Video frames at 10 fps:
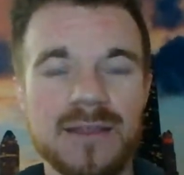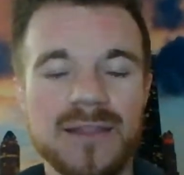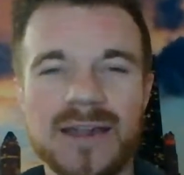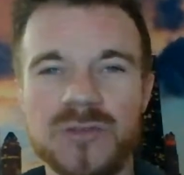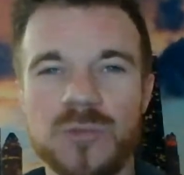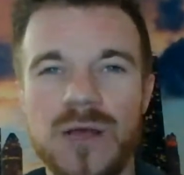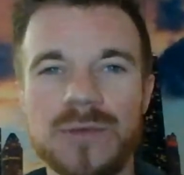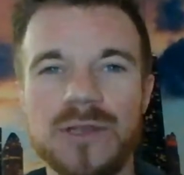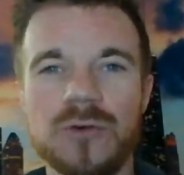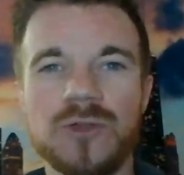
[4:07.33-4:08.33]
A lot of you
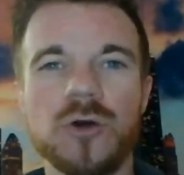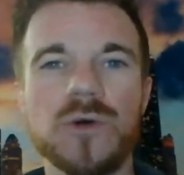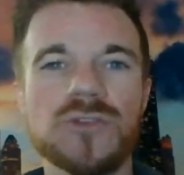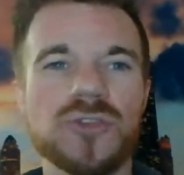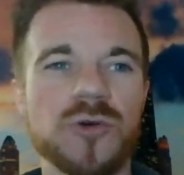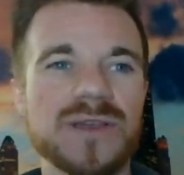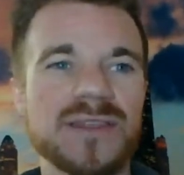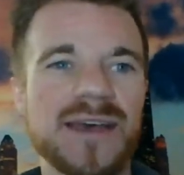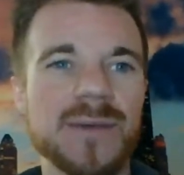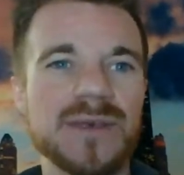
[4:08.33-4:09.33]
probably don't know what showing
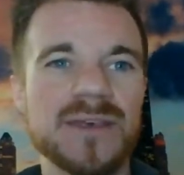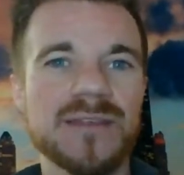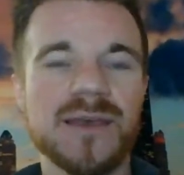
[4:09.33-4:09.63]
time is.